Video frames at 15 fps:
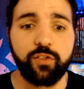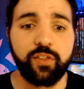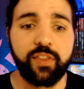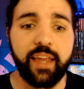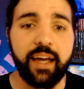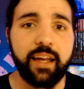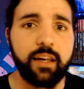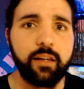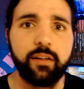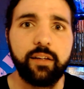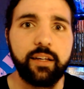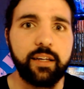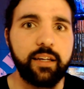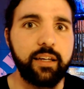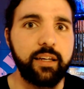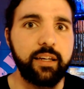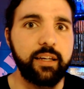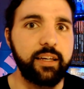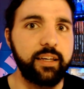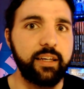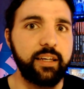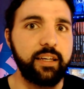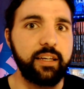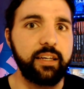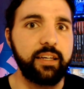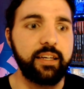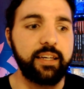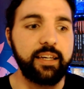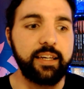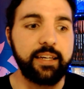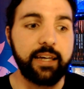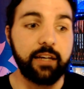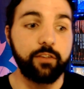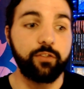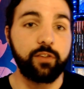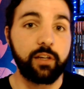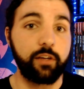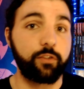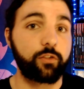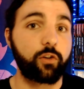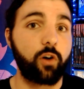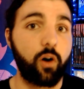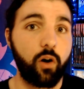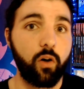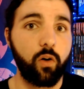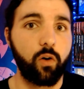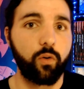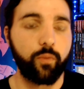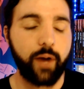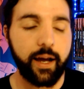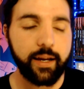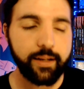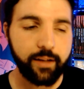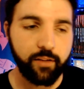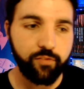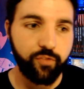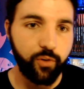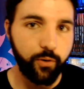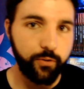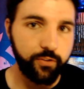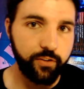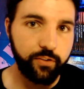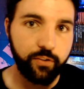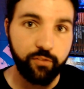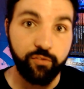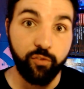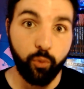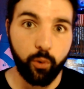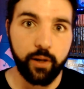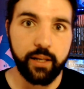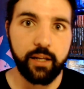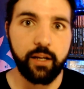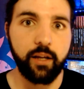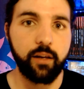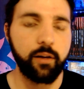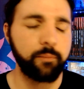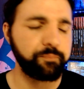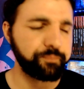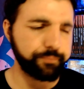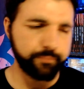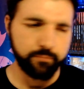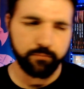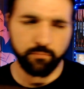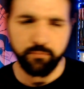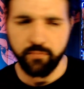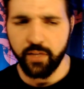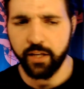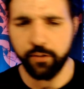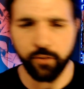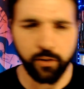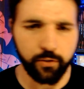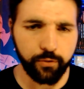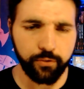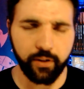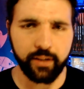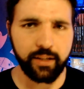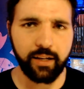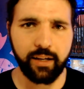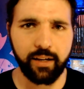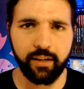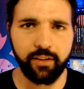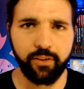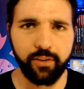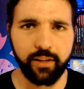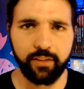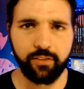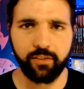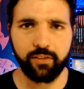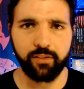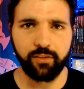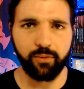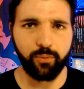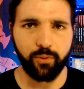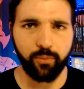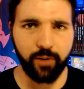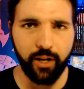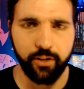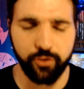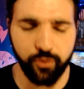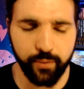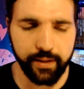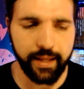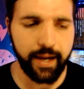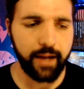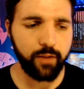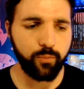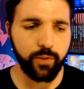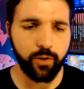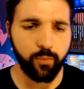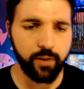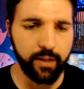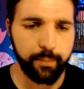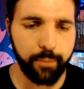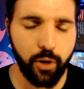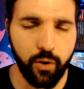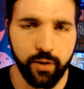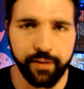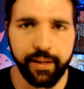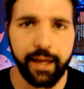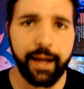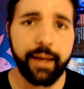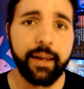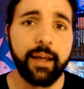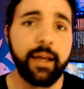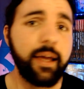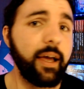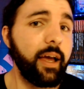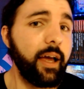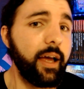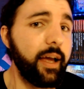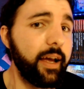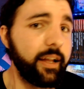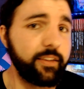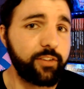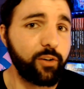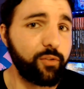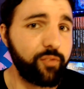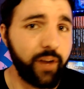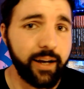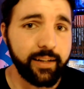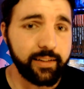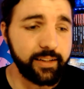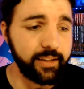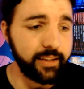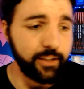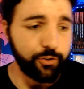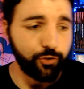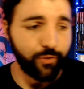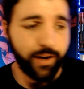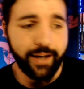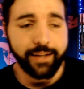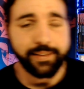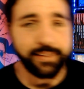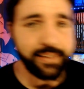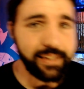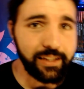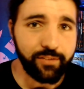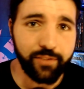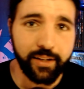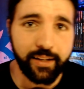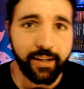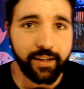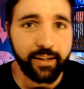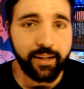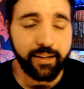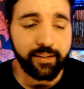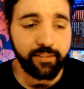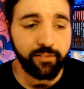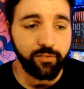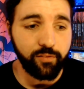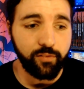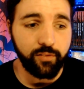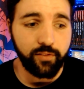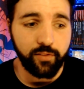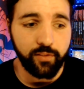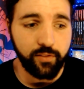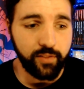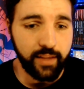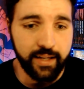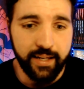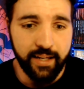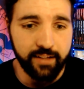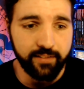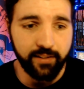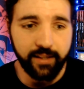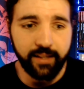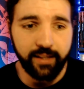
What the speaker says: then he gets this call, right? And at first it's avoided. His uncle's like, we're not doing that. We don't want any part in that. Until finally they try and leave, and they get to